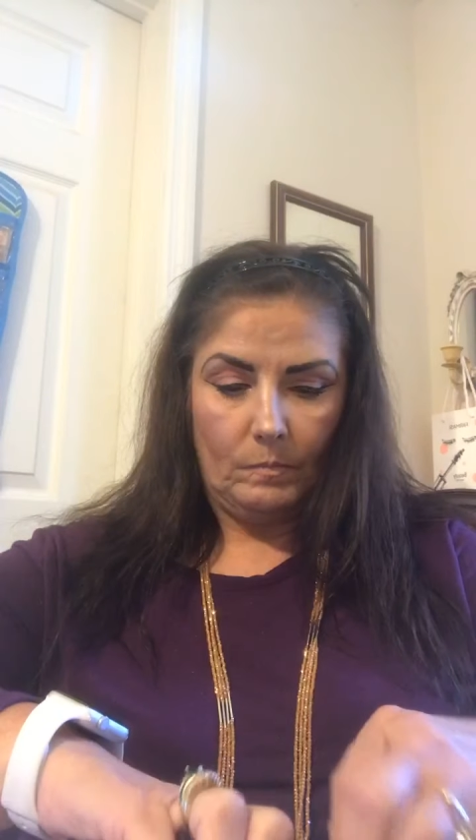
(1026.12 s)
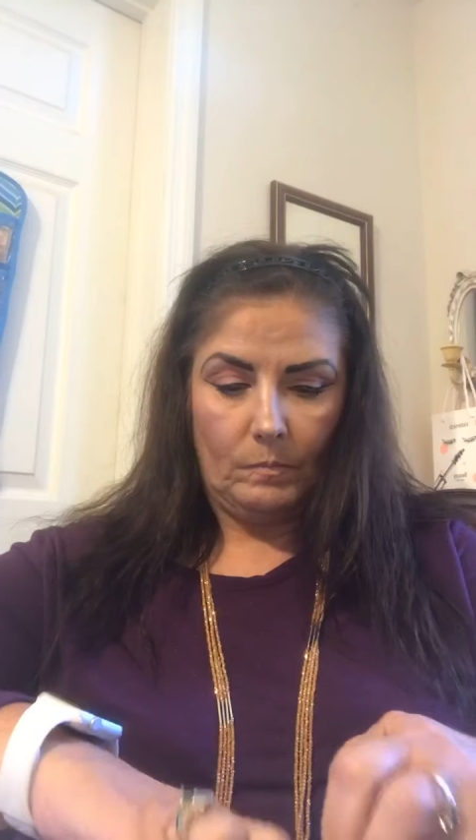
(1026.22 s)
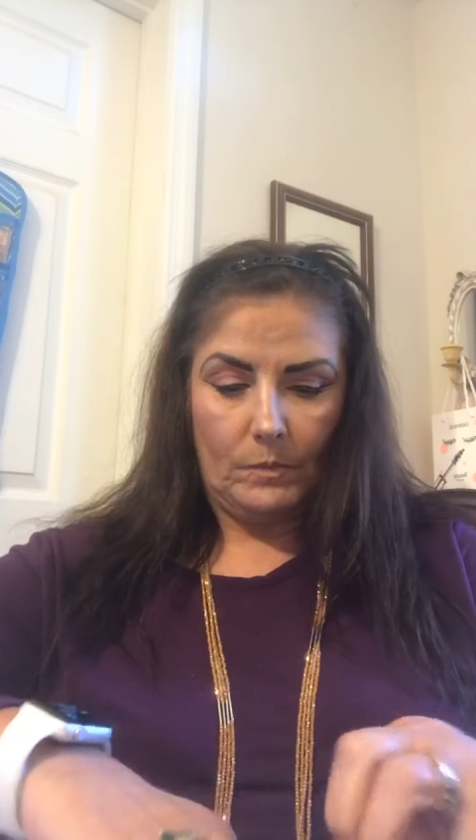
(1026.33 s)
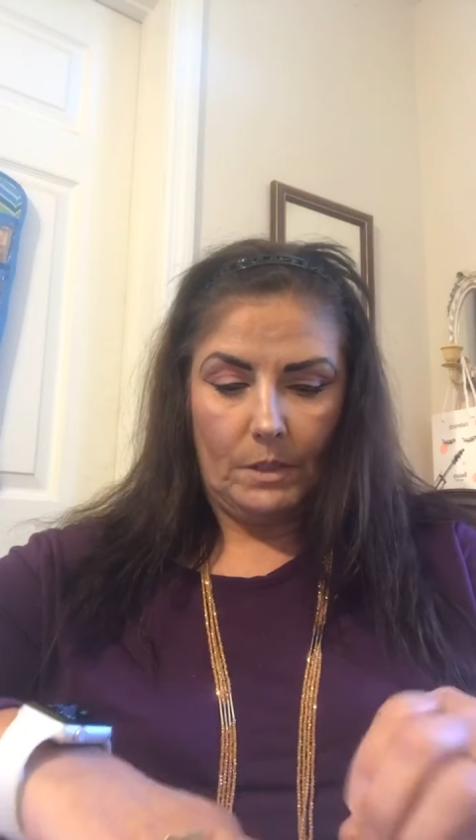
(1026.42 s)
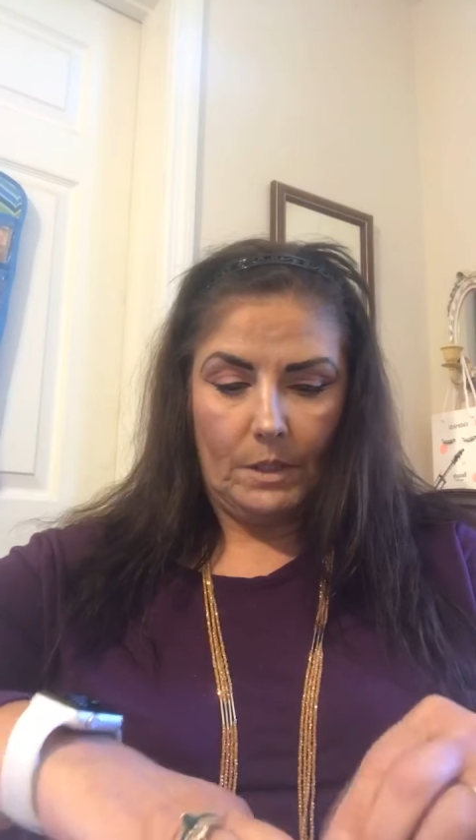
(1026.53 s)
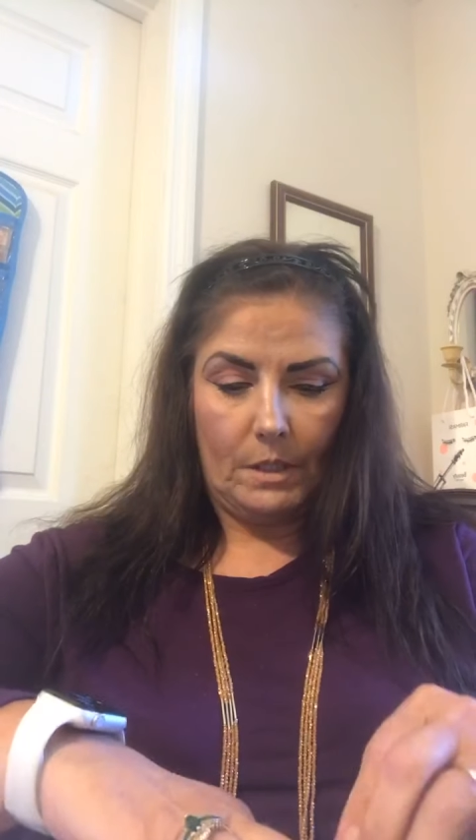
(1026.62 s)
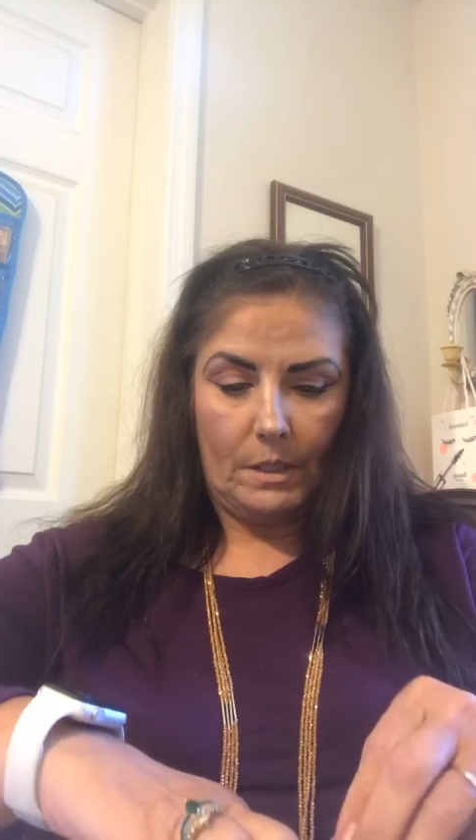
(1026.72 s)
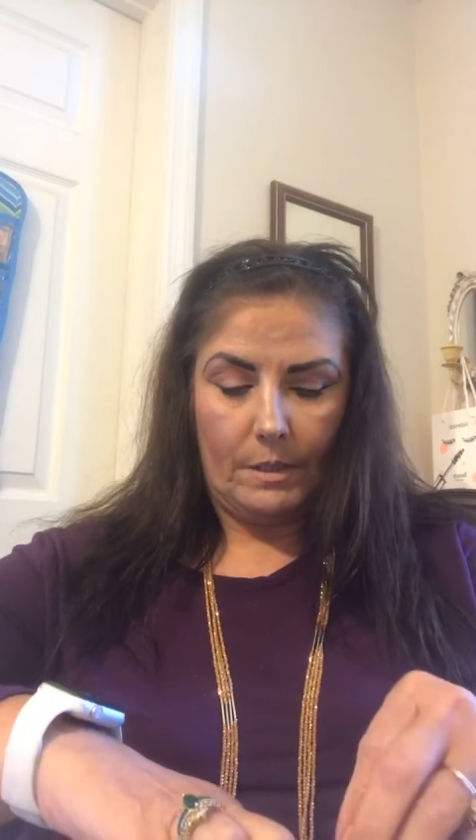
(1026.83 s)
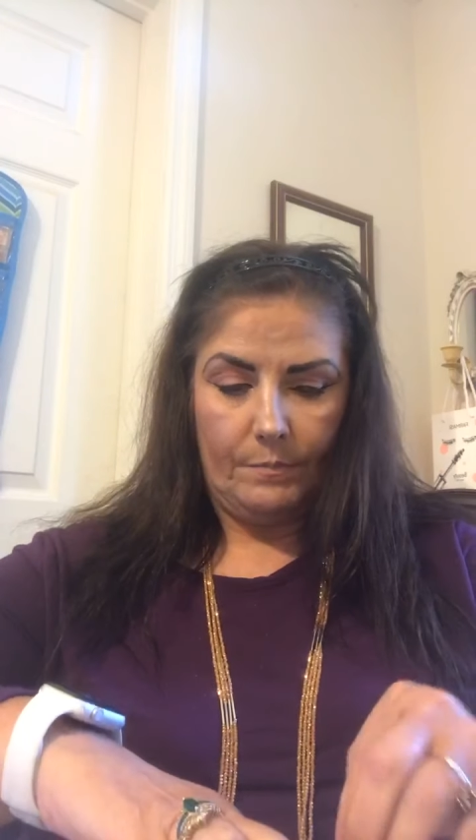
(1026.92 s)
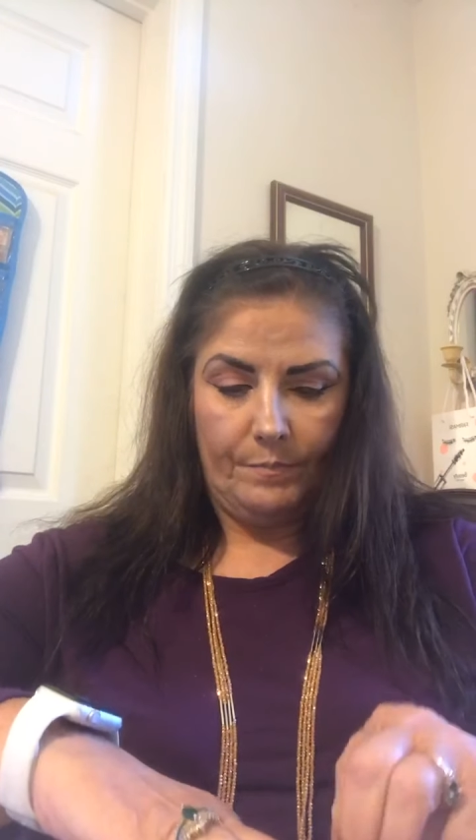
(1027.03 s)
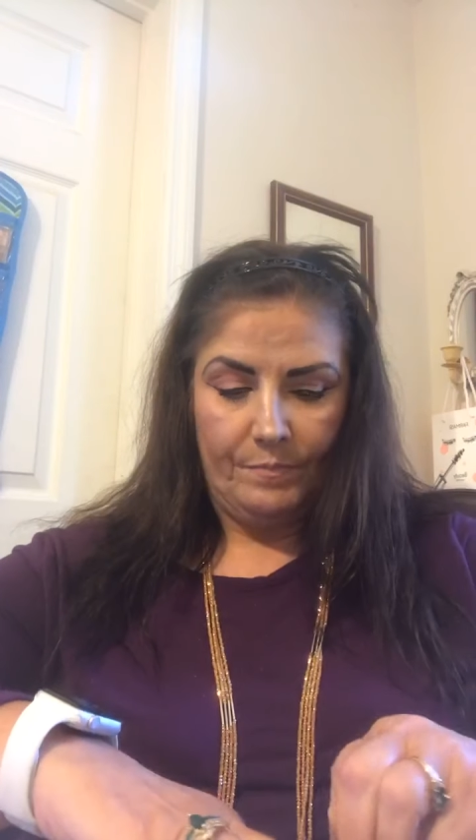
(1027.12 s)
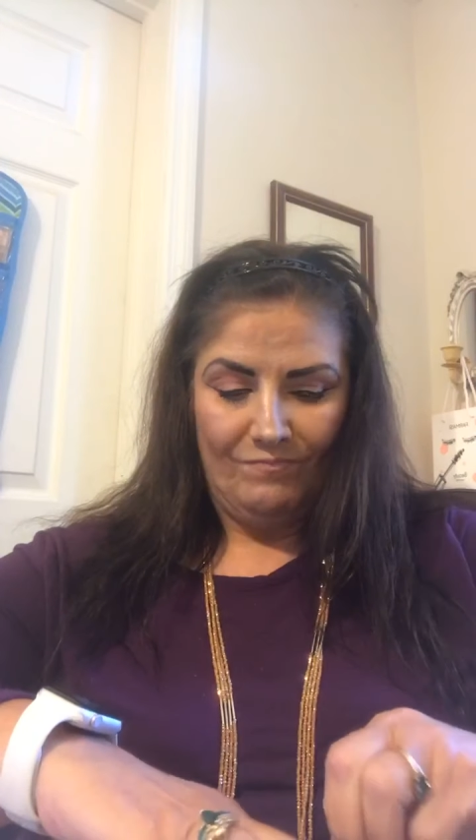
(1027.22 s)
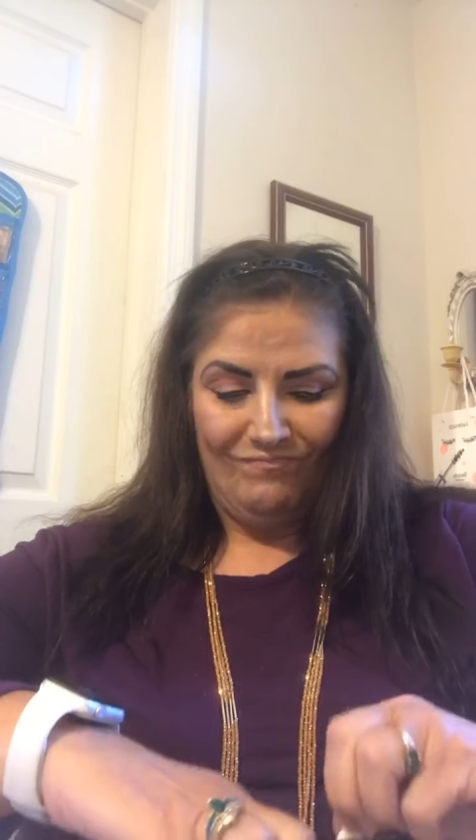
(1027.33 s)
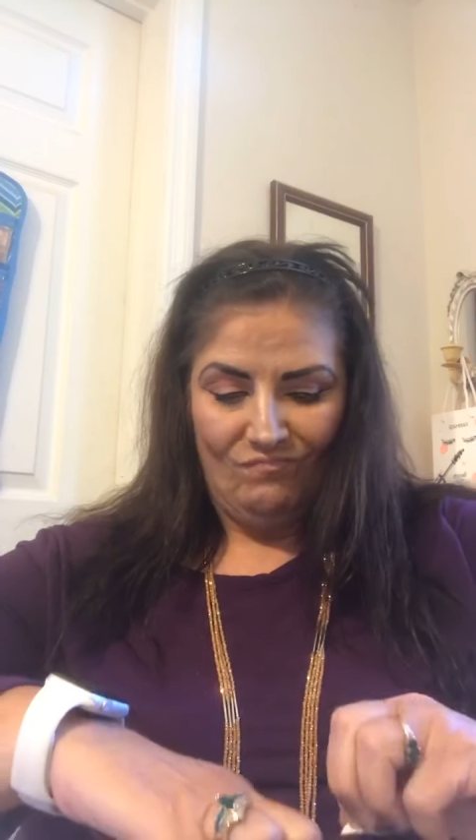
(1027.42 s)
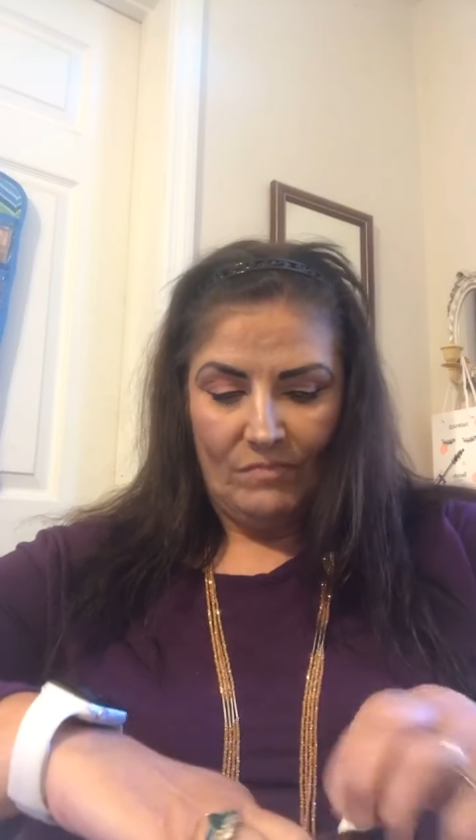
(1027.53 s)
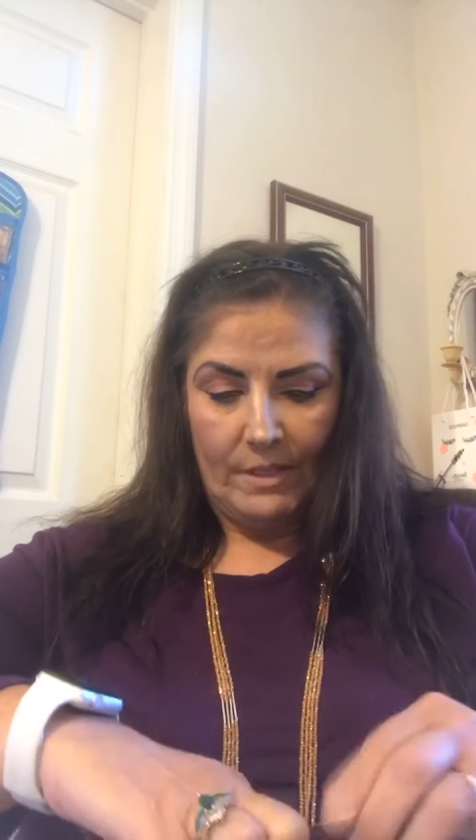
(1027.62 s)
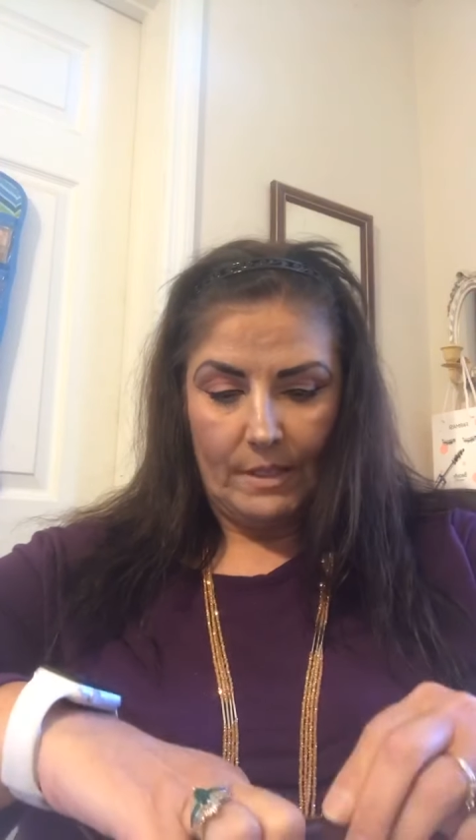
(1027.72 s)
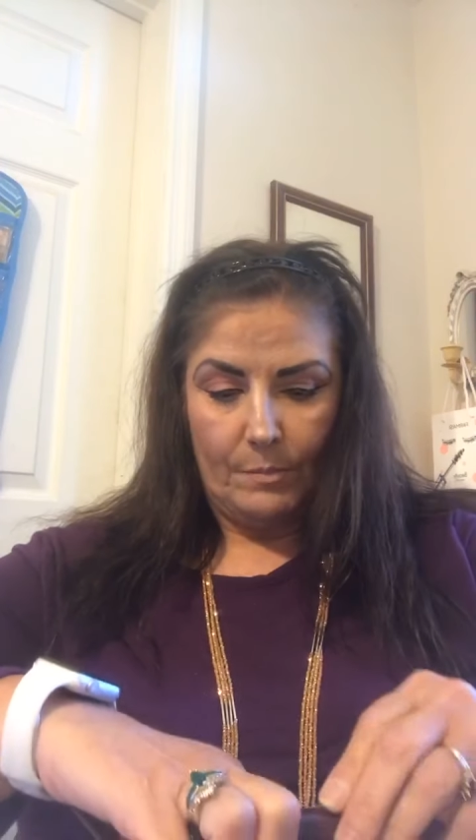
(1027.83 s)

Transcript: Okay, gotta